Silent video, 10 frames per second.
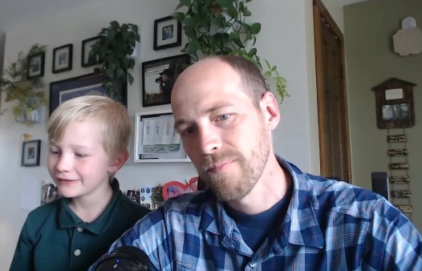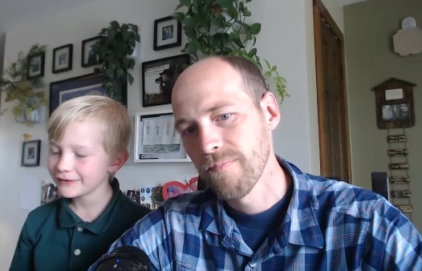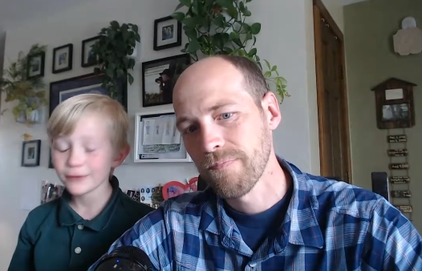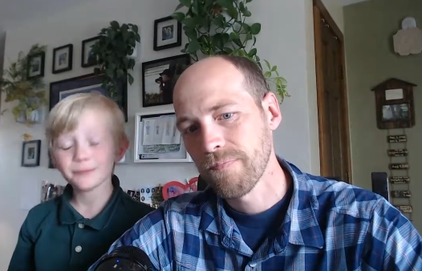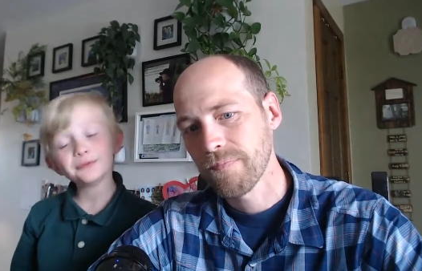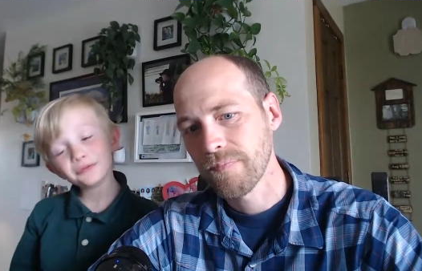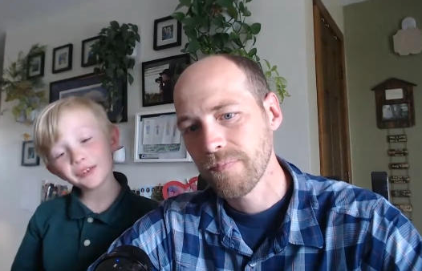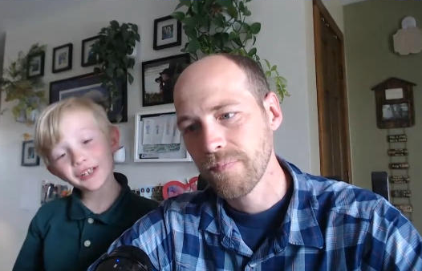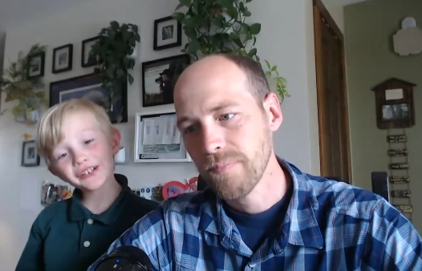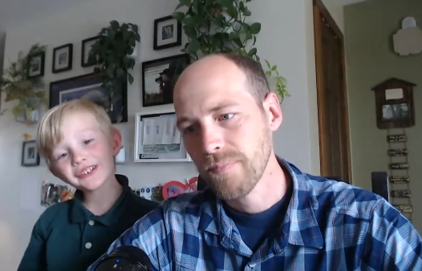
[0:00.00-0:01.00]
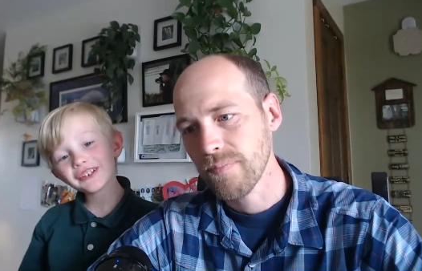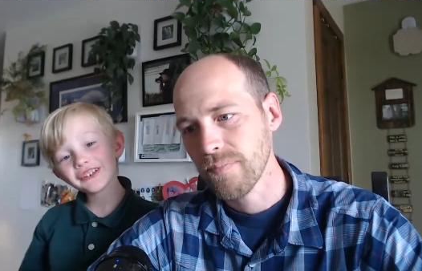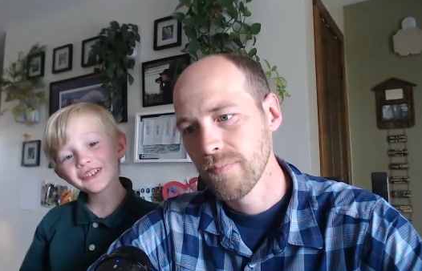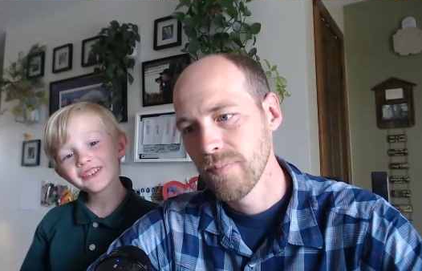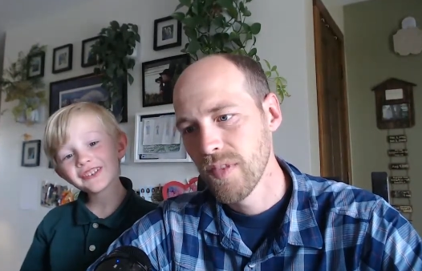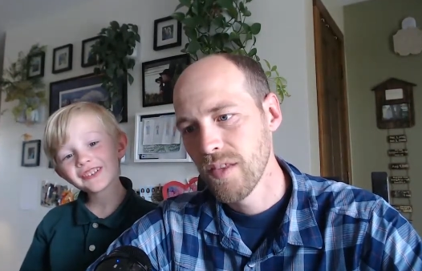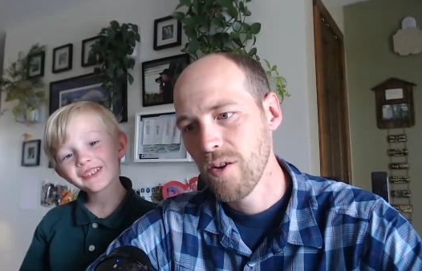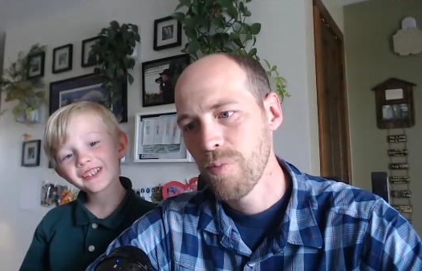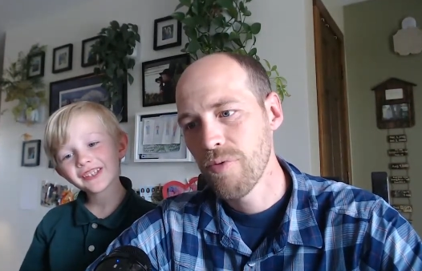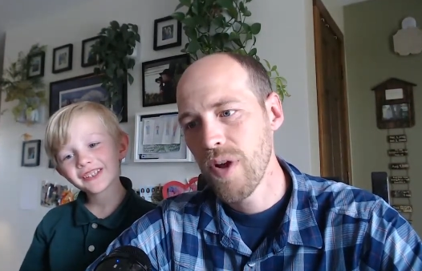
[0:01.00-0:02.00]
Speaker 1: they're predators.
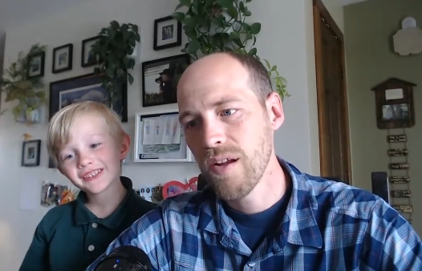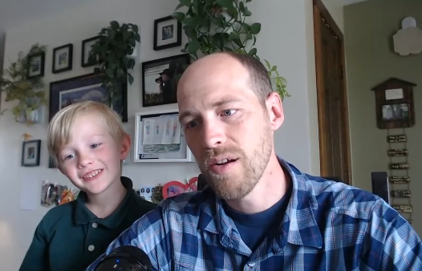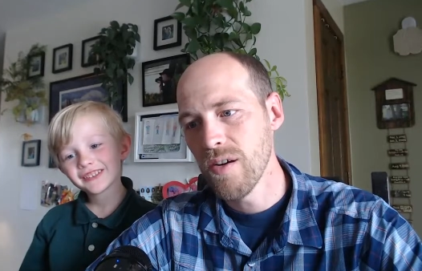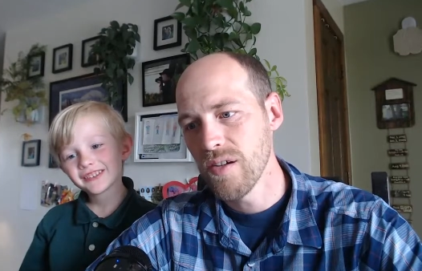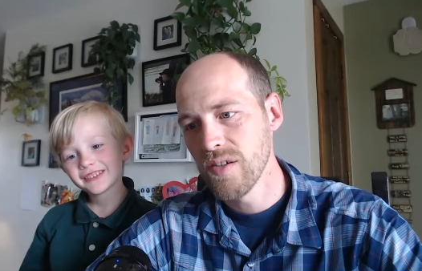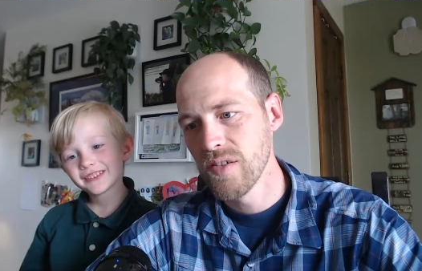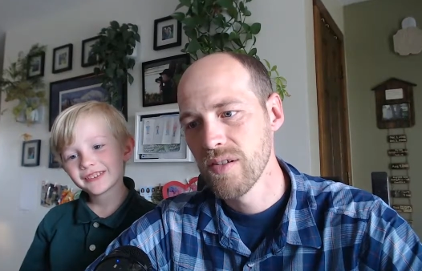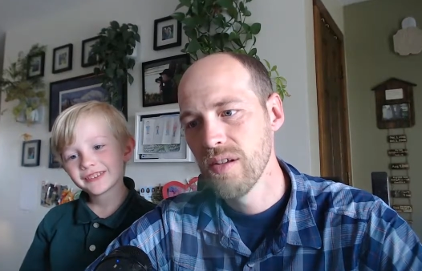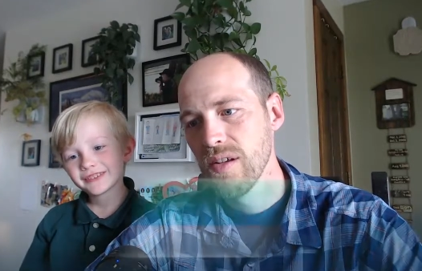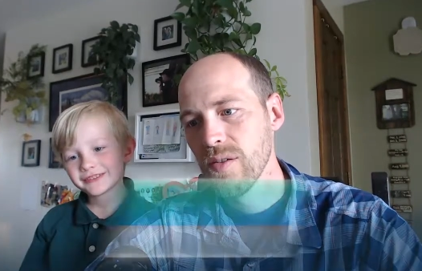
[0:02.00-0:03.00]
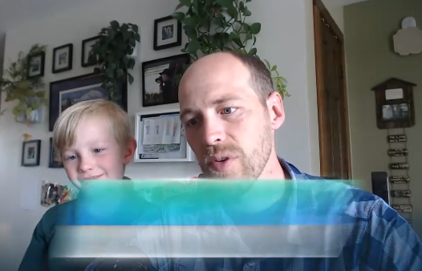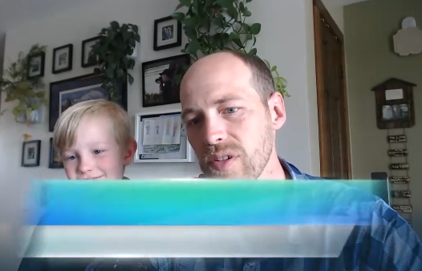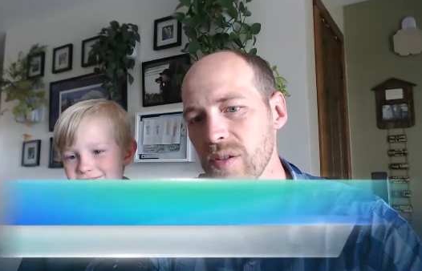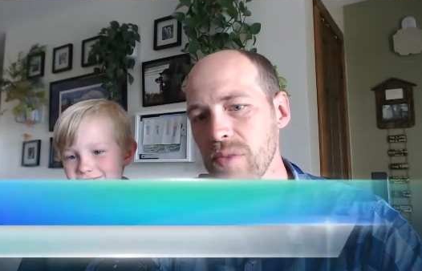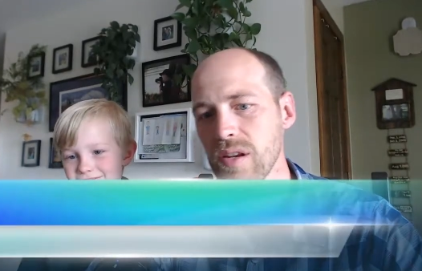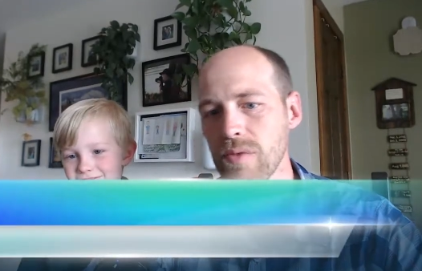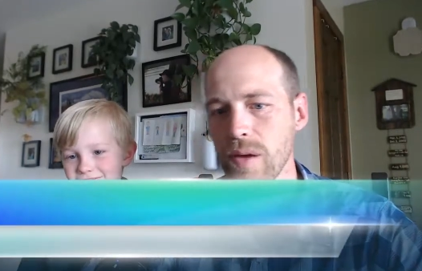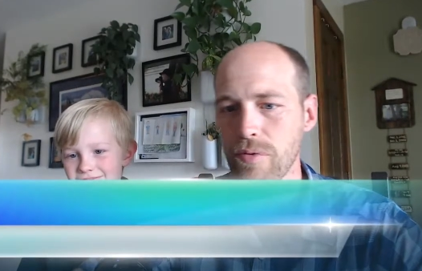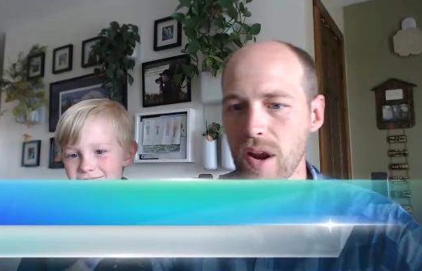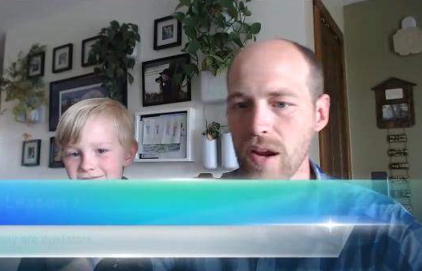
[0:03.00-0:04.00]
Speaker 2: They're predators. What does it mean to be a
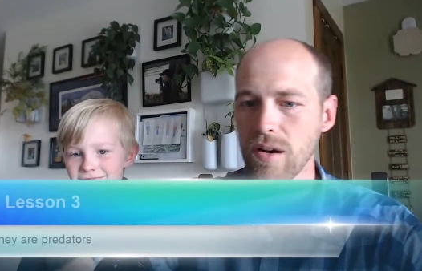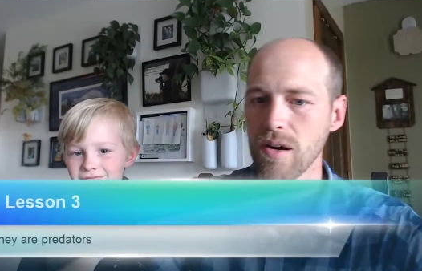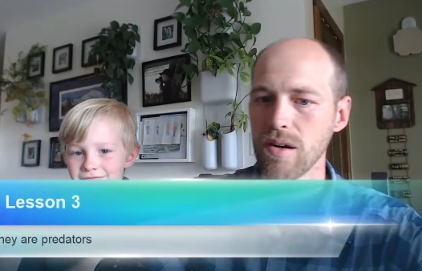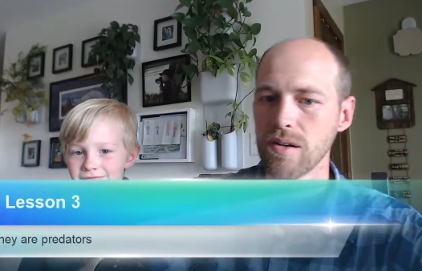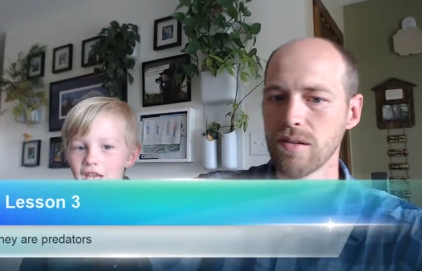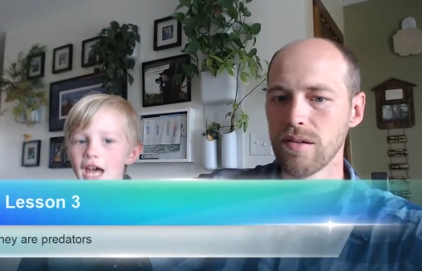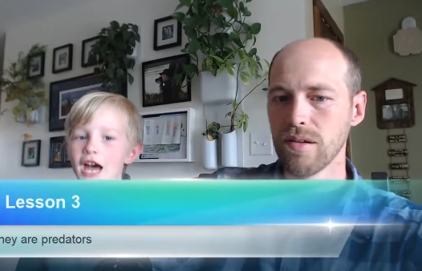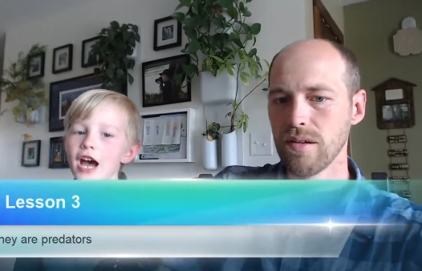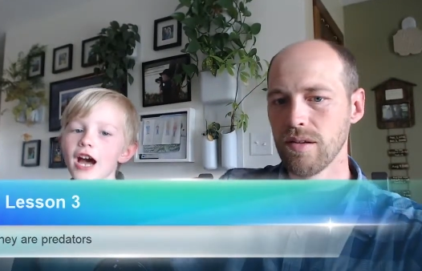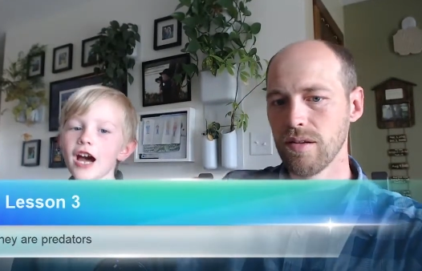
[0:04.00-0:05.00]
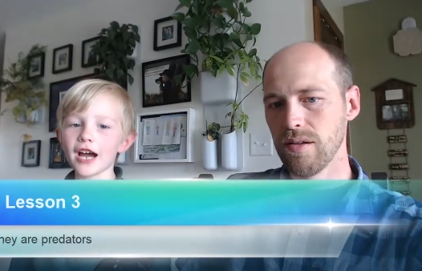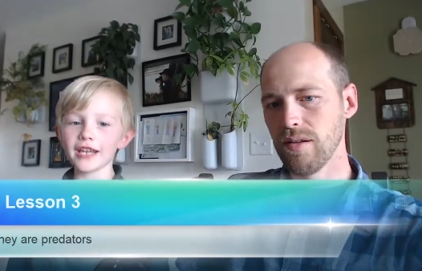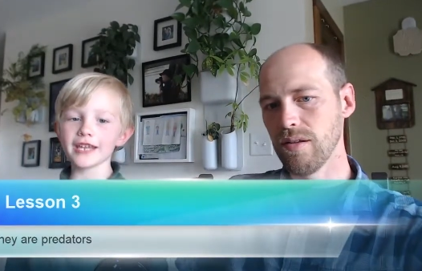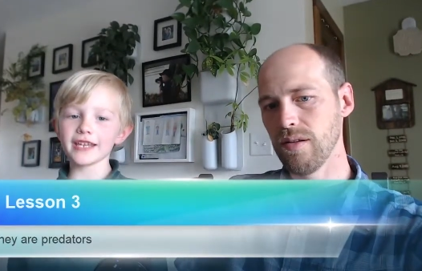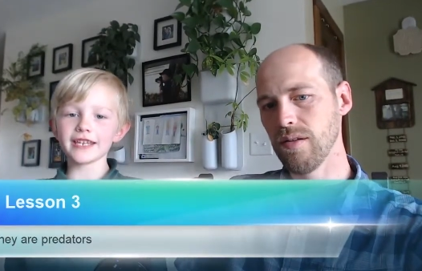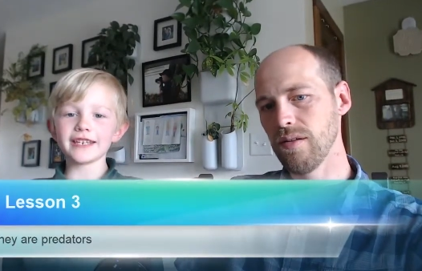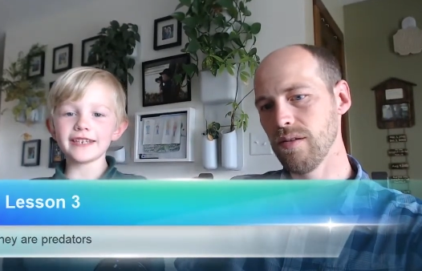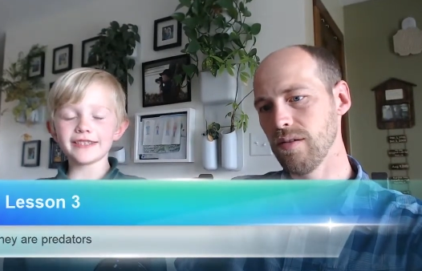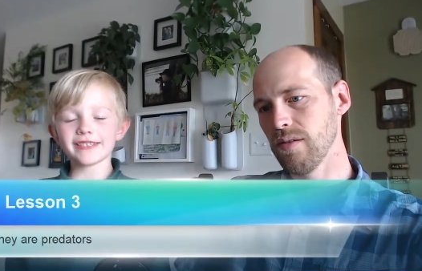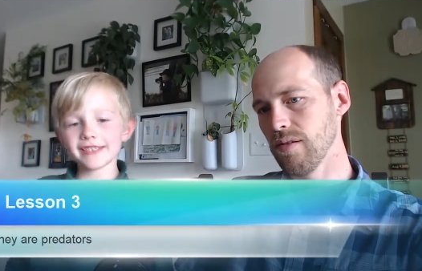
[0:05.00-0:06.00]
predator?
Speaker 1: Uh, it
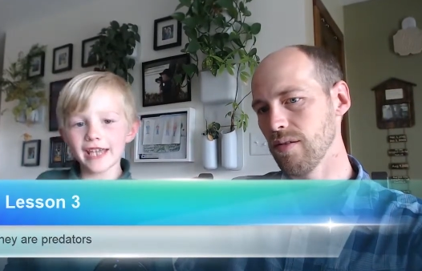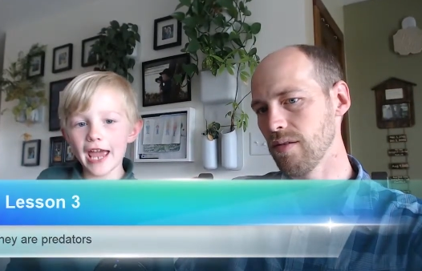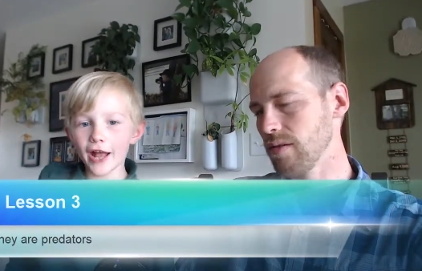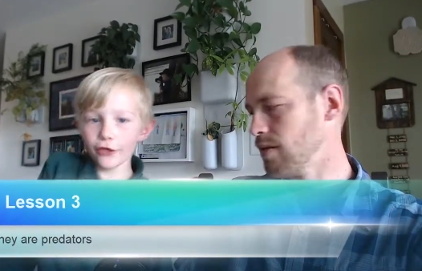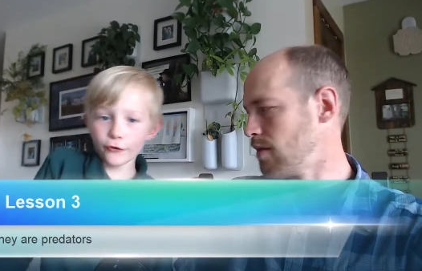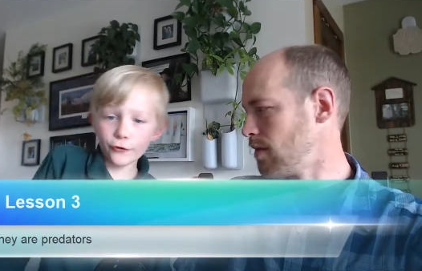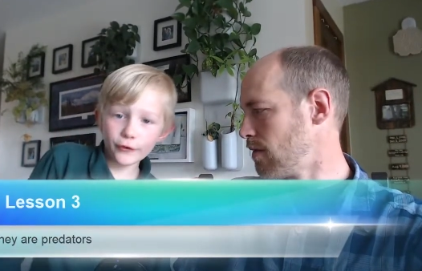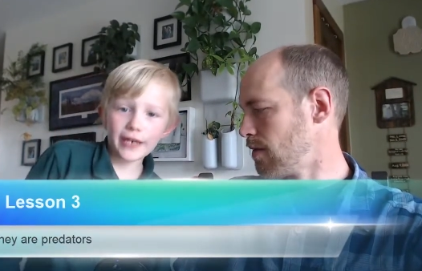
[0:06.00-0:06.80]
eats other